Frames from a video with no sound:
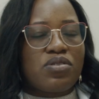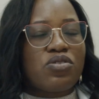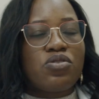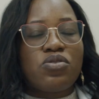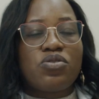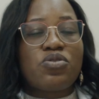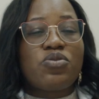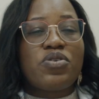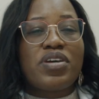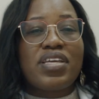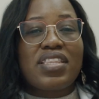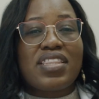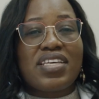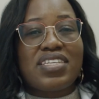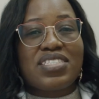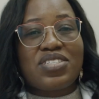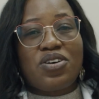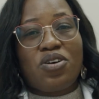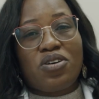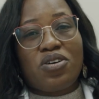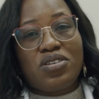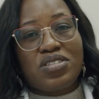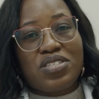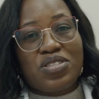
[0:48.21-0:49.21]
doing this
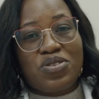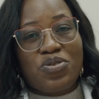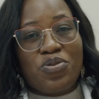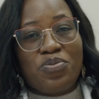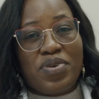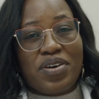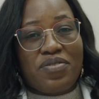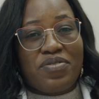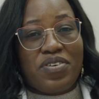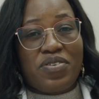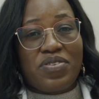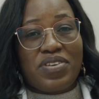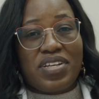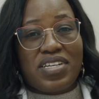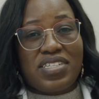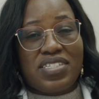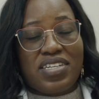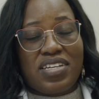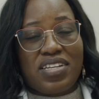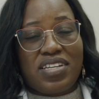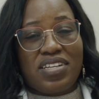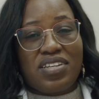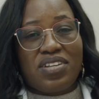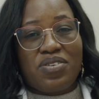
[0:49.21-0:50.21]
course through Merck
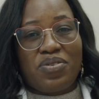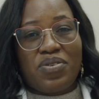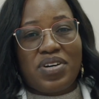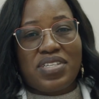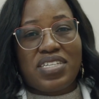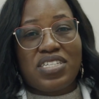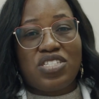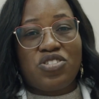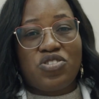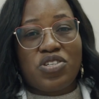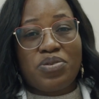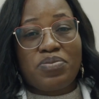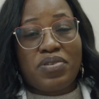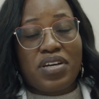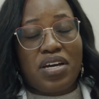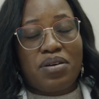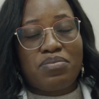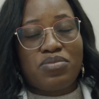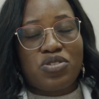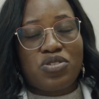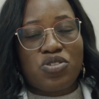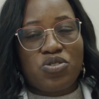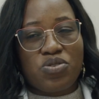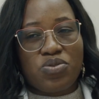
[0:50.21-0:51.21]
Foundation was a dream
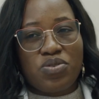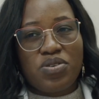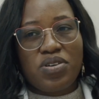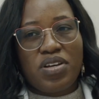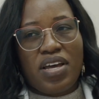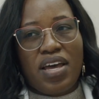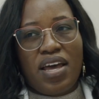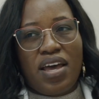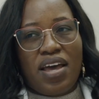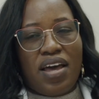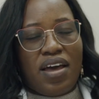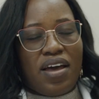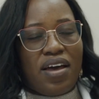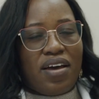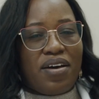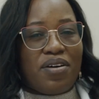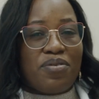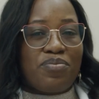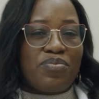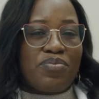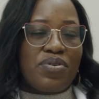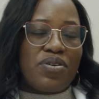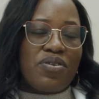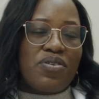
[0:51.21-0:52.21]
come true
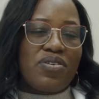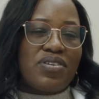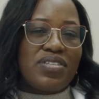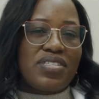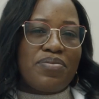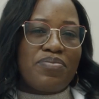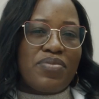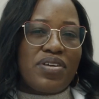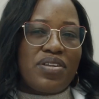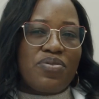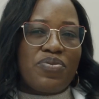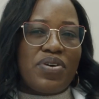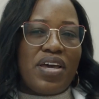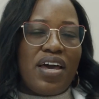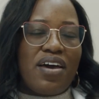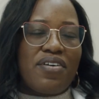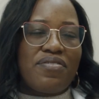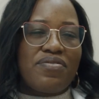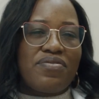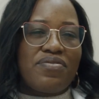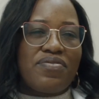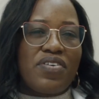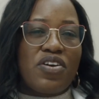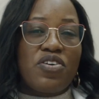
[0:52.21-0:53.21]
because I mean we
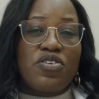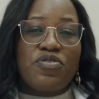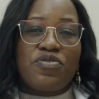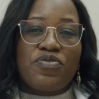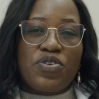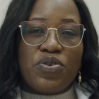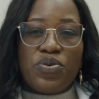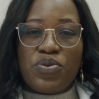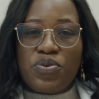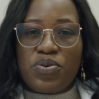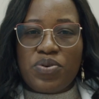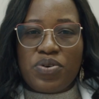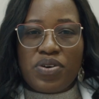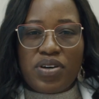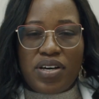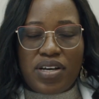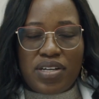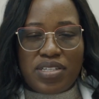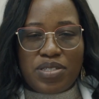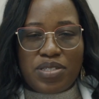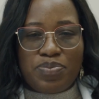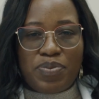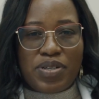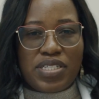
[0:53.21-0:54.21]
have very few
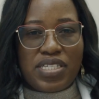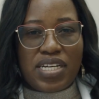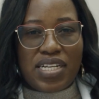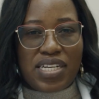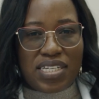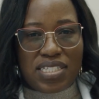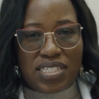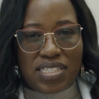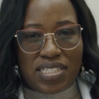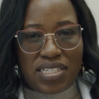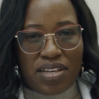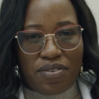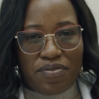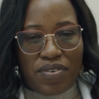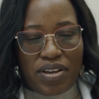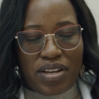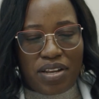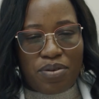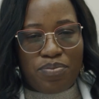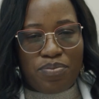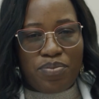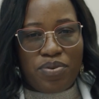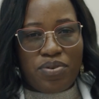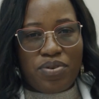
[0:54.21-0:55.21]
specialists
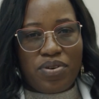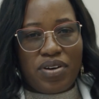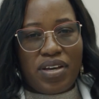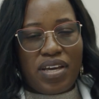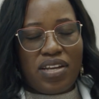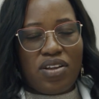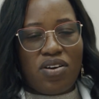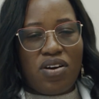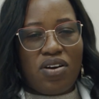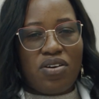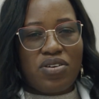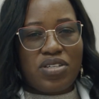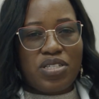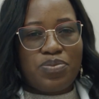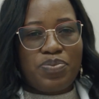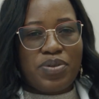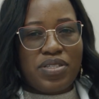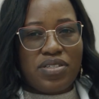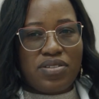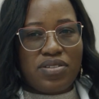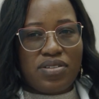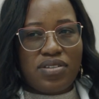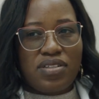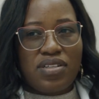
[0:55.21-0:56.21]
available at our
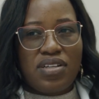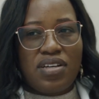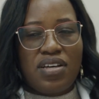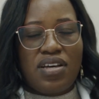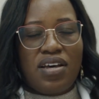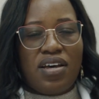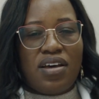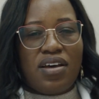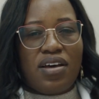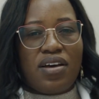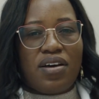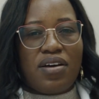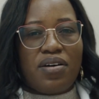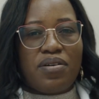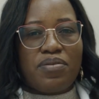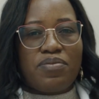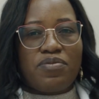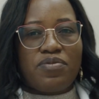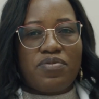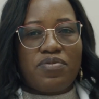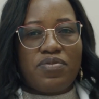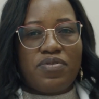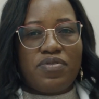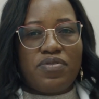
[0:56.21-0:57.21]
hospital
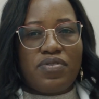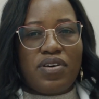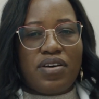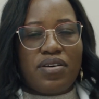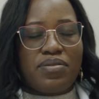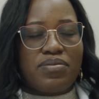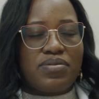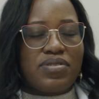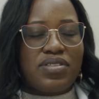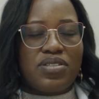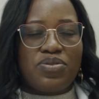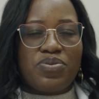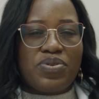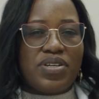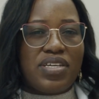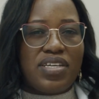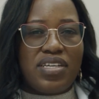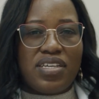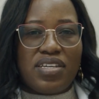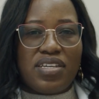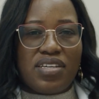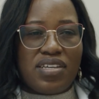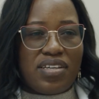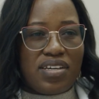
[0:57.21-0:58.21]
and
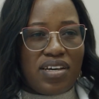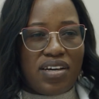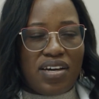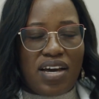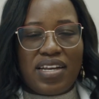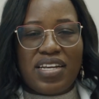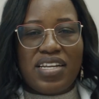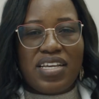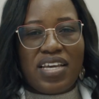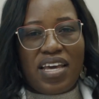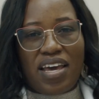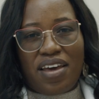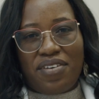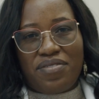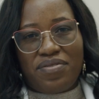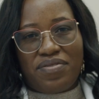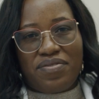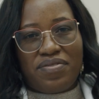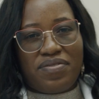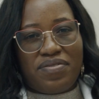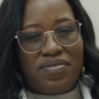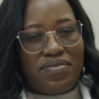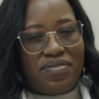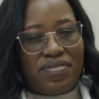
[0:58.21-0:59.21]
we hardly have
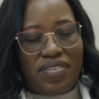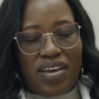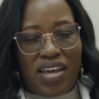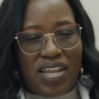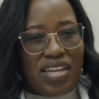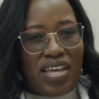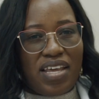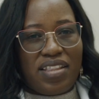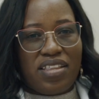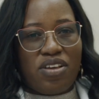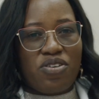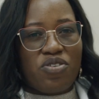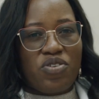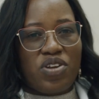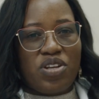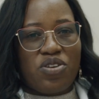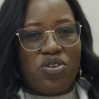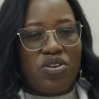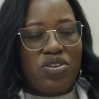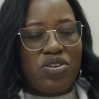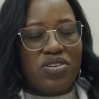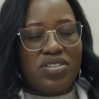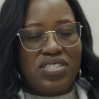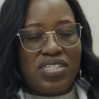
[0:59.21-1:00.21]
any
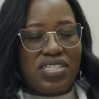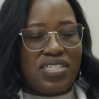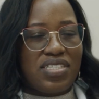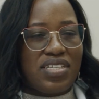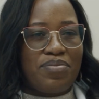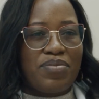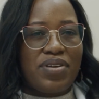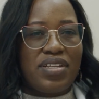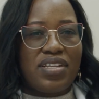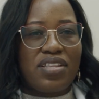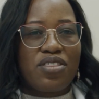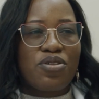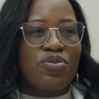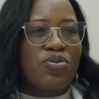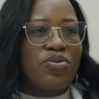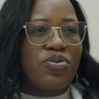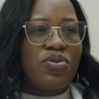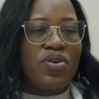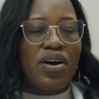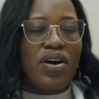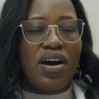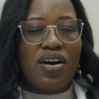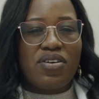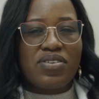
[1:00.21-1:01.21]
endocrinologists. I mean
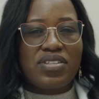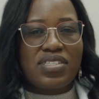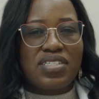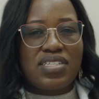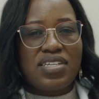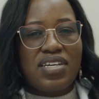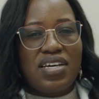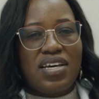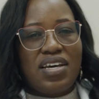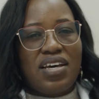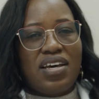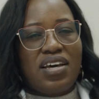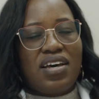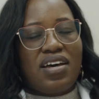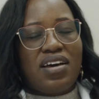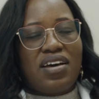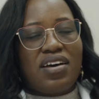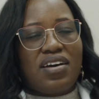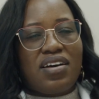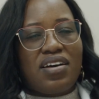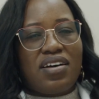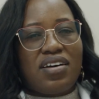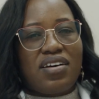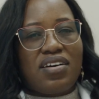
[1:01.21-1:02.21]
throughout
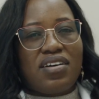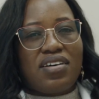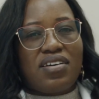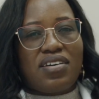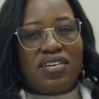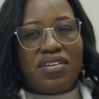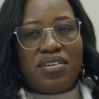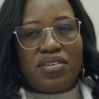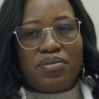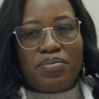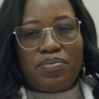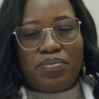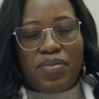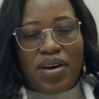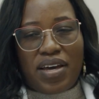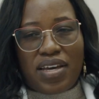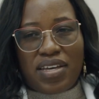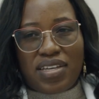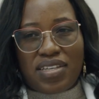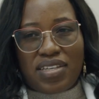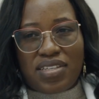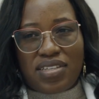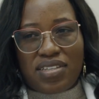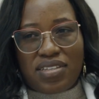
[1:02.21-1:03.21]

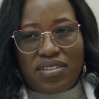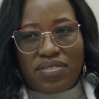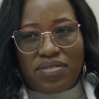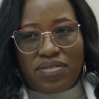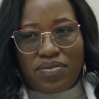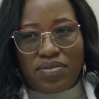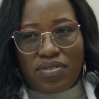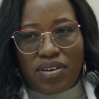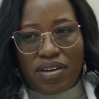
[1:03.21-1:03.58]
my